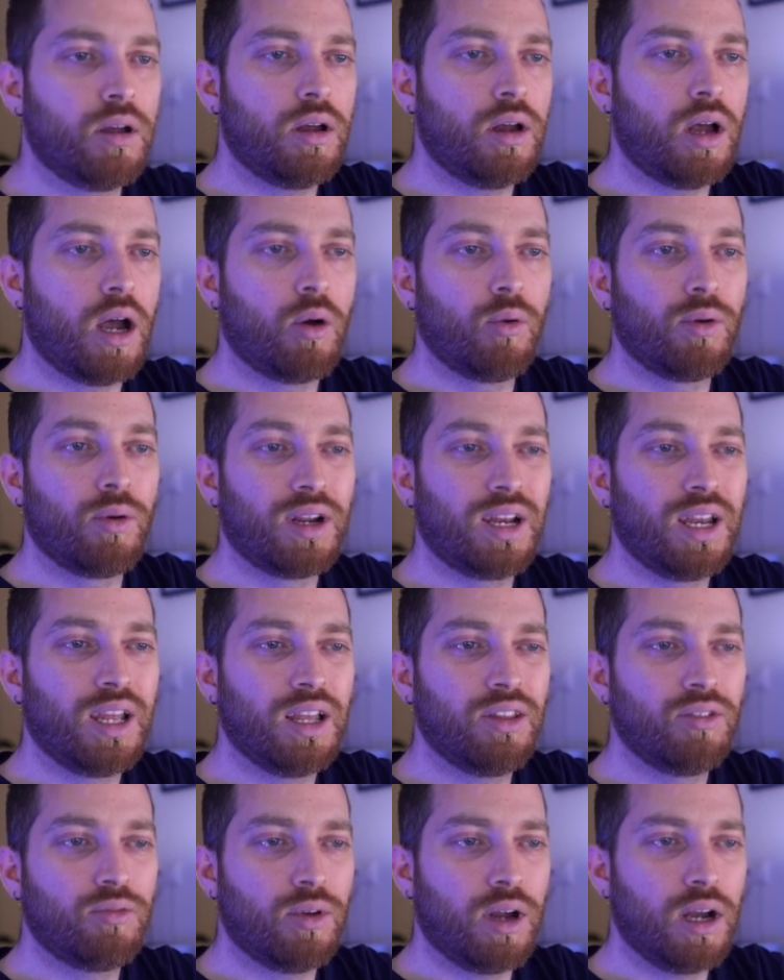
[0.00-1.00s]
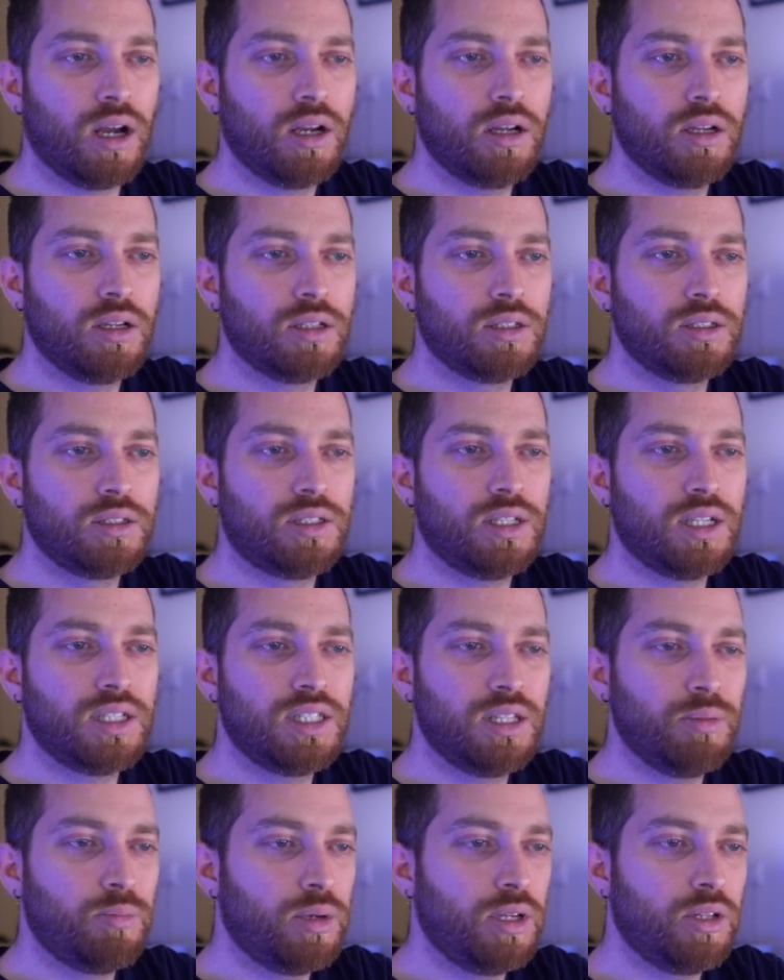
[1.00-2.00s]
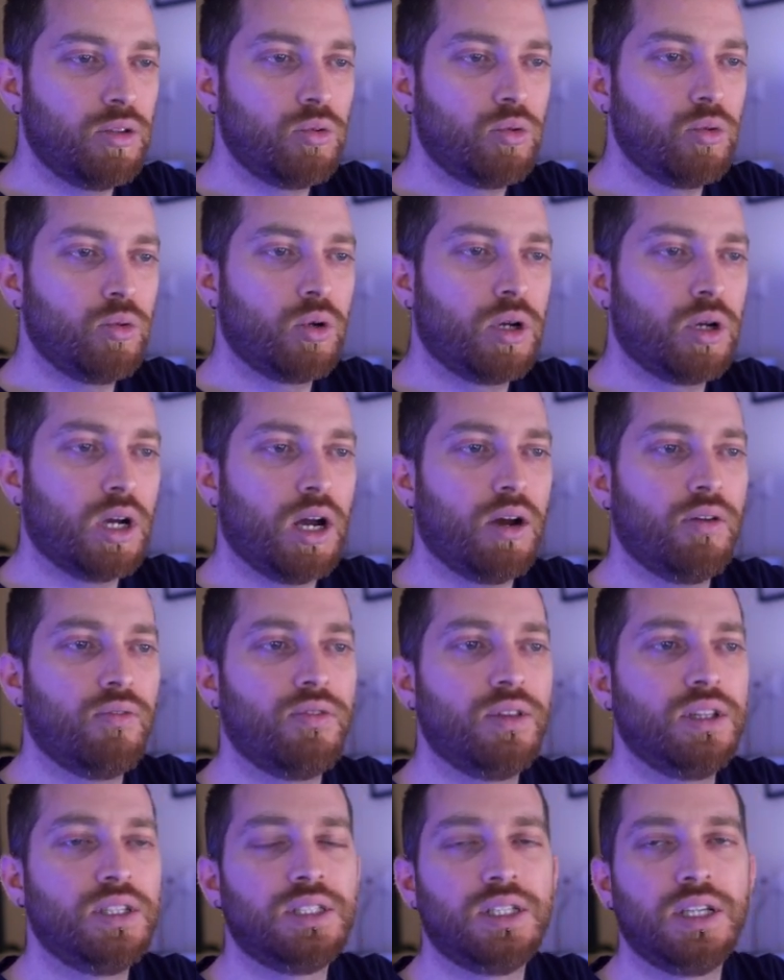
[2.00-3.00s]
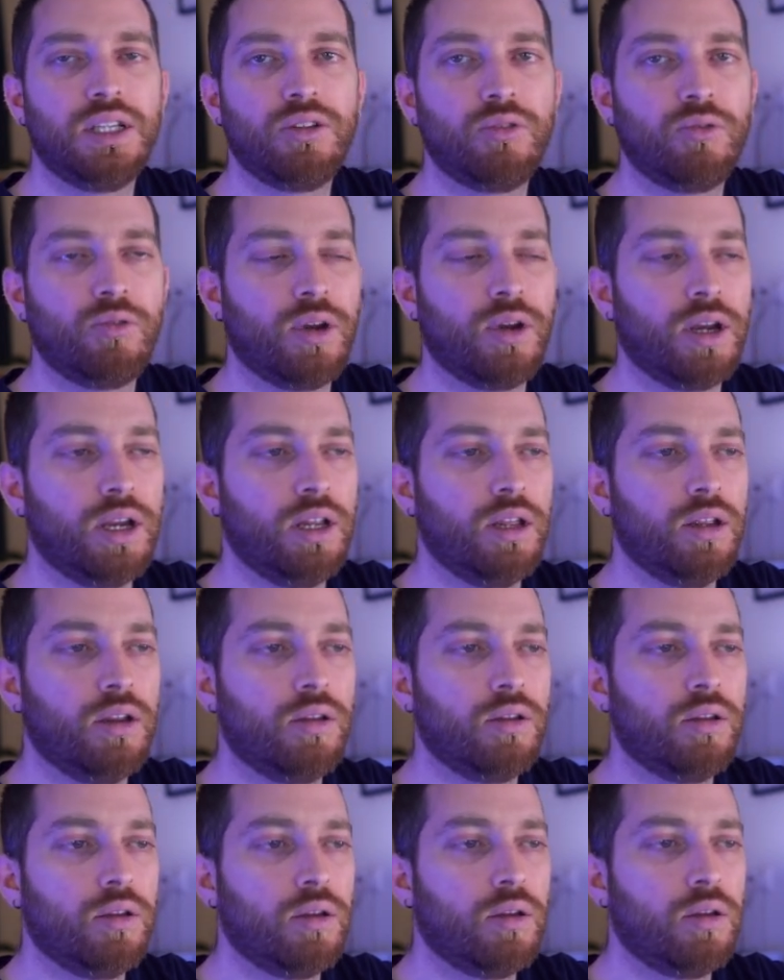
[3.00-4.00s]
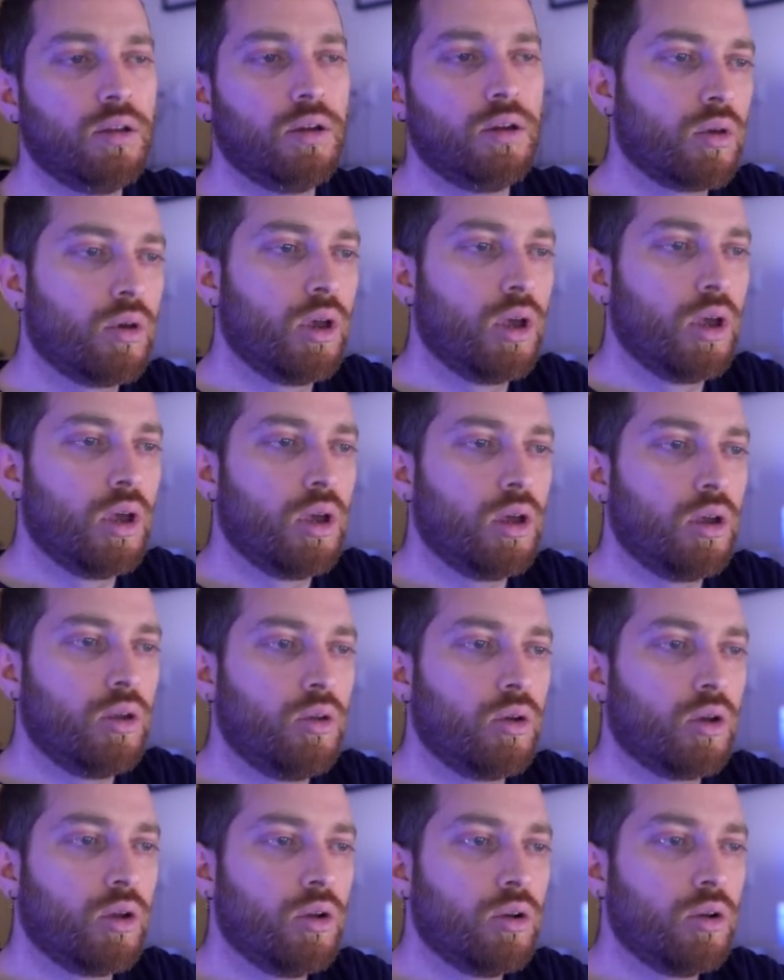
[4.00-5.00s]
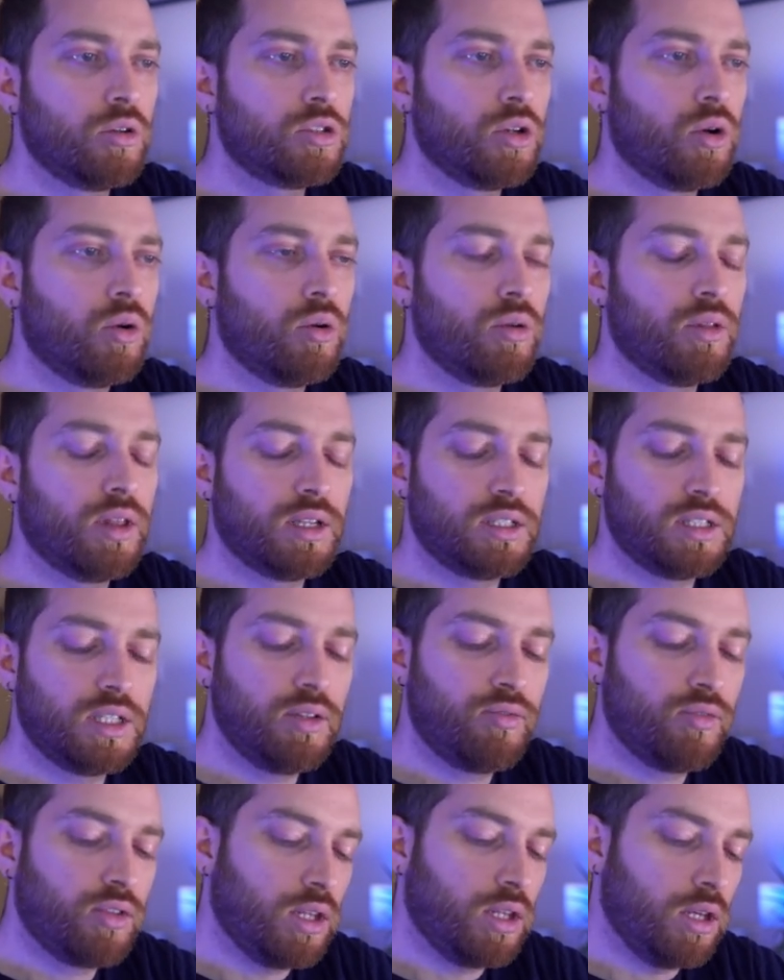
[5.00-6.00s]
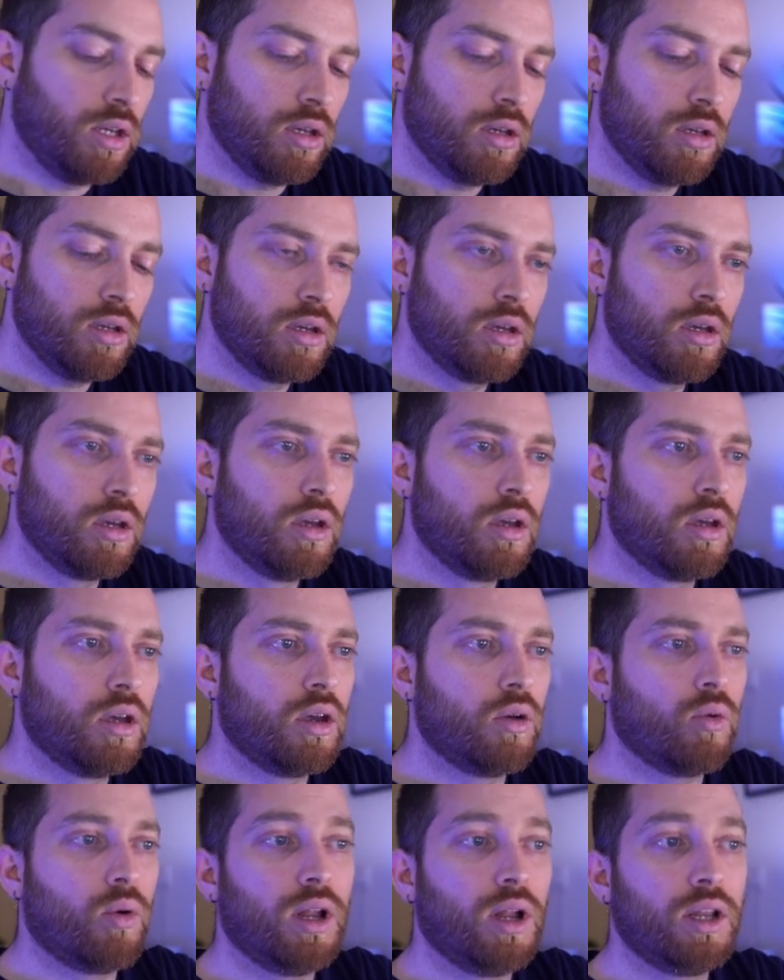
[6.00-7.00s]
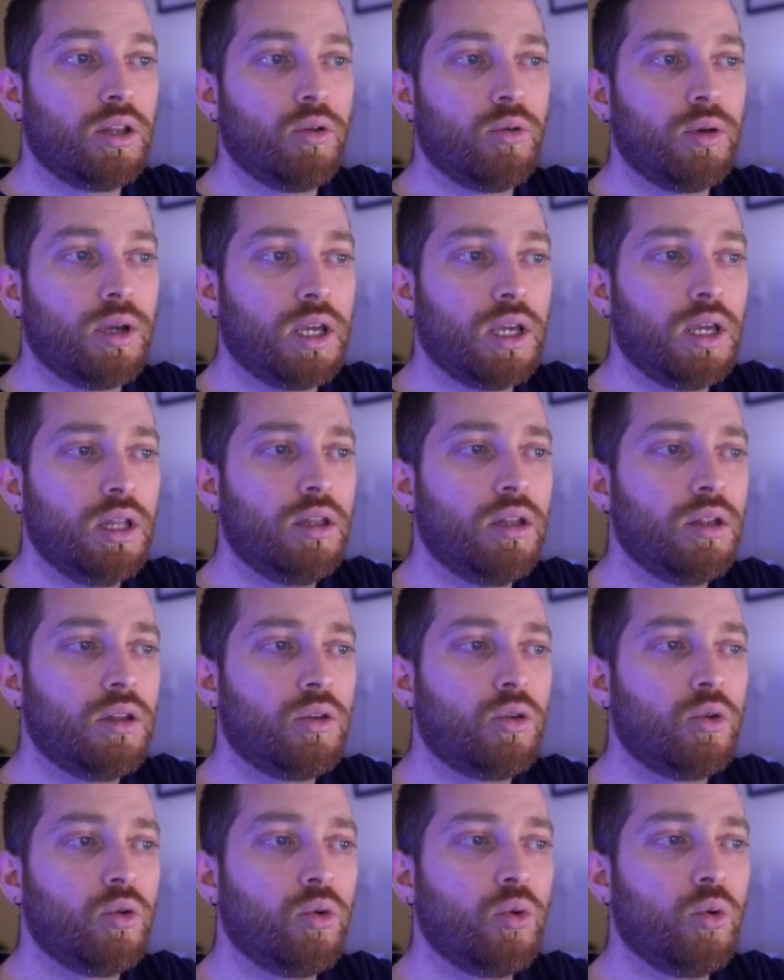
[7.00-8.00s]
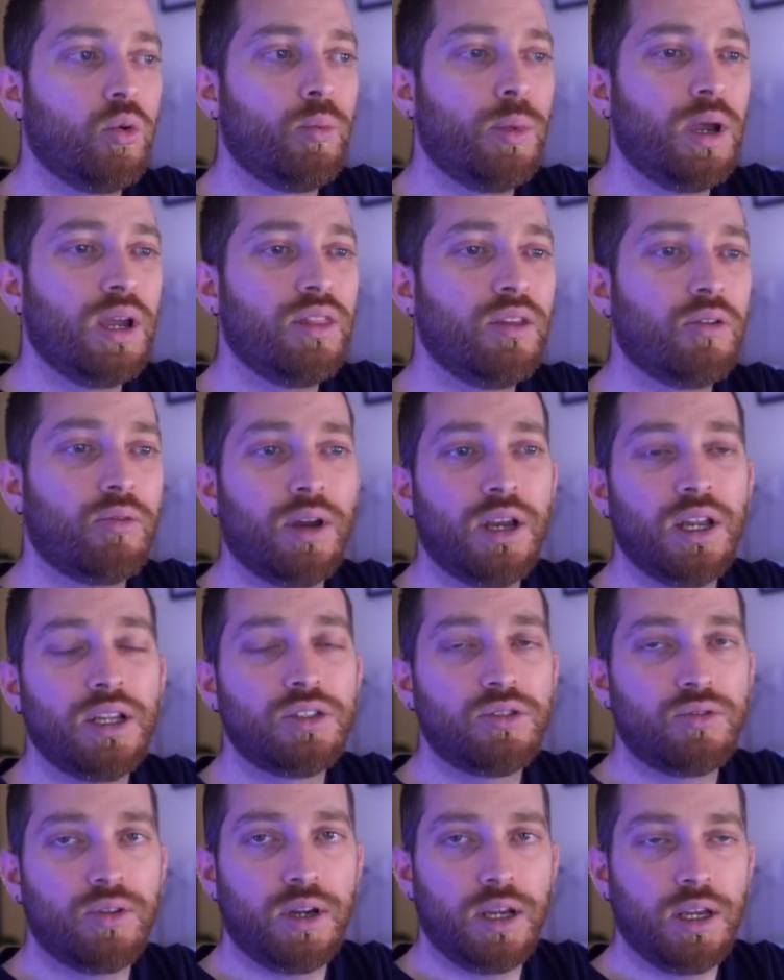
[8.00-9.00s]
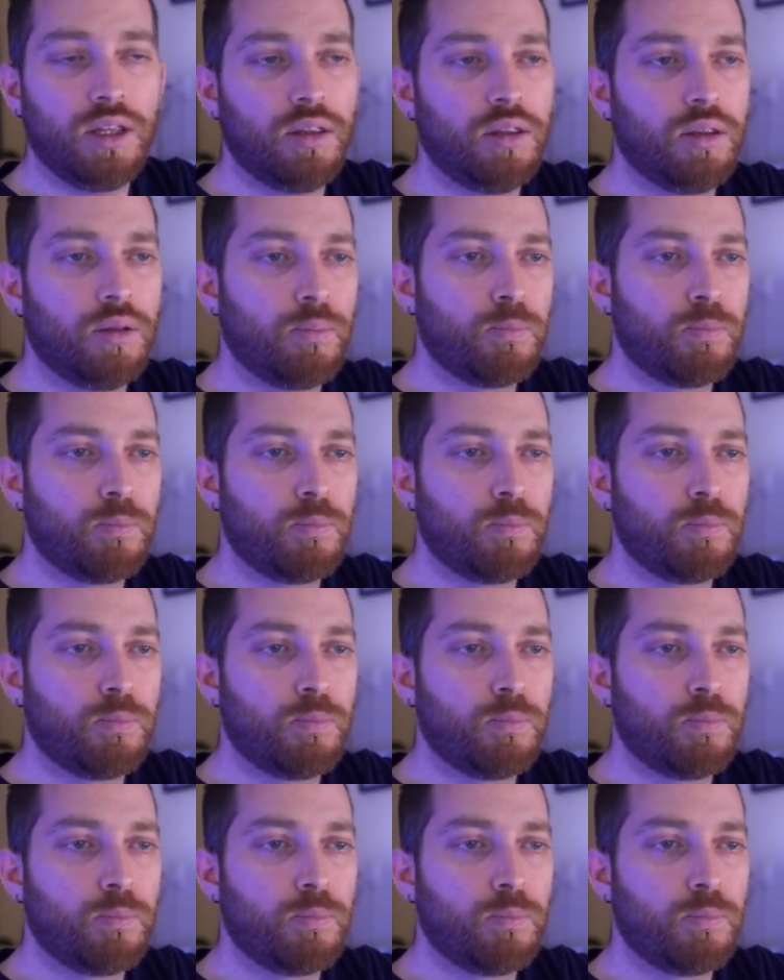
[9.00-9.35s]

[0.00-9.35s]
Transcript: I will click and drag just a bit to have this little gradient. You can also hold the Shift key while doing it to make the gradient straight.